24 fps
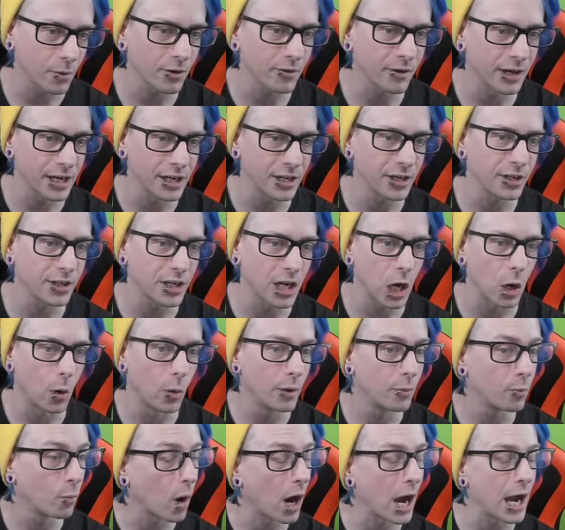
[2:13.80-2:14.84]
we're ready to go.
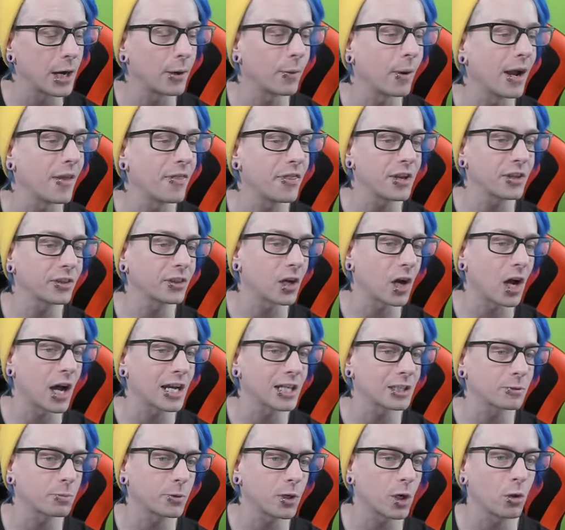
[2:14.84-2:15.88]
And why do I think the
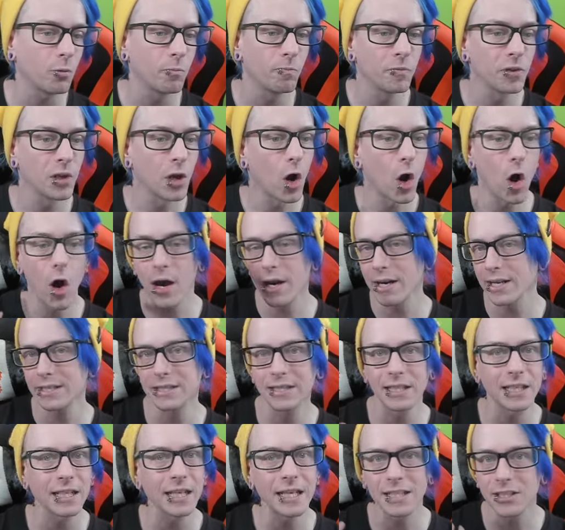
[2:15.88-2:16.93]
hospital?
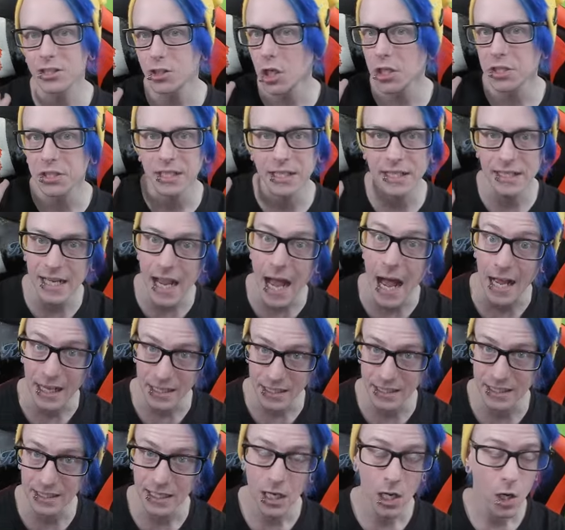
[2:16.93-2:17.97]
Honestly, it's just a
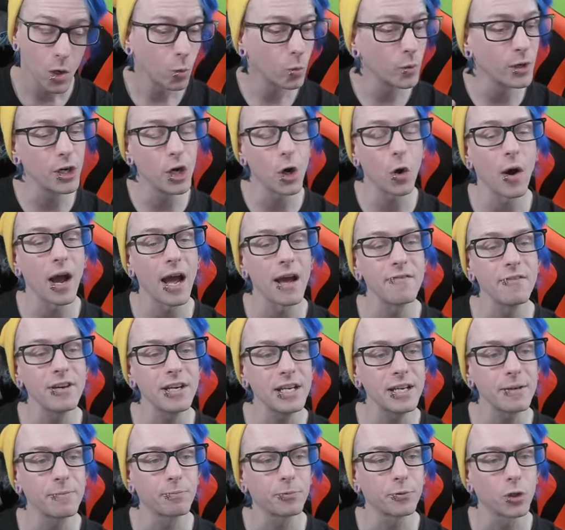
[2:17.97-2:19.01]
guess. We don't have
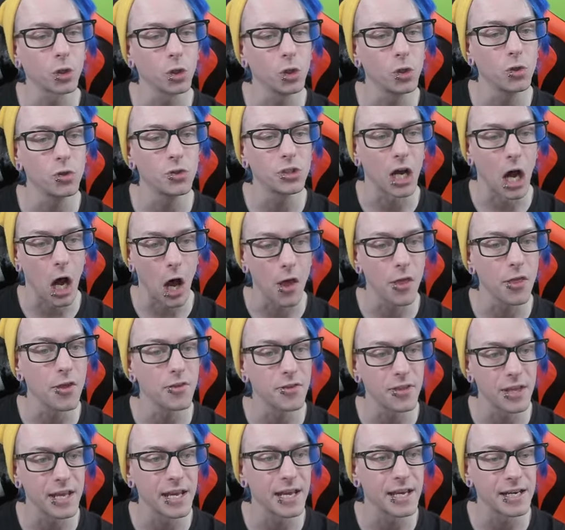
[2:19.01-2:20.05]
any clues other
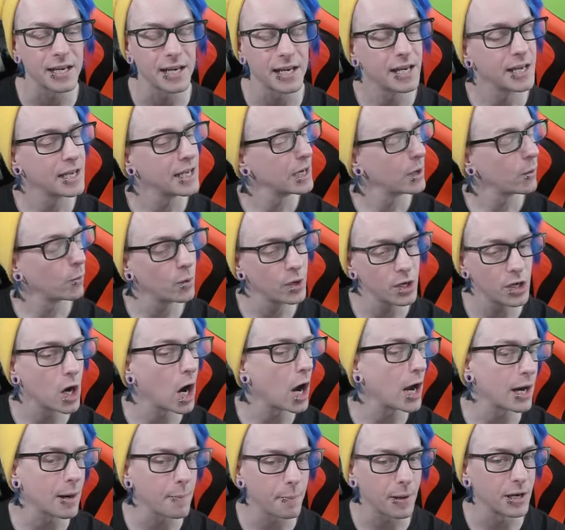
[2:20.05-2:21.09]
than we
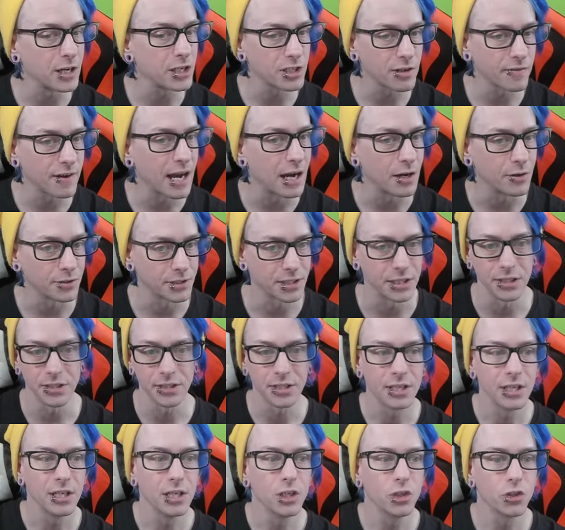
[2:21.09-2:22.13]
got a bunch of
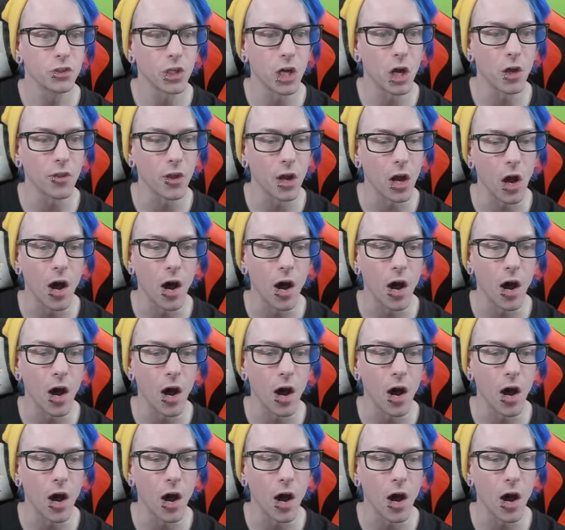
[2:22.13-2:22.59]
houses. So the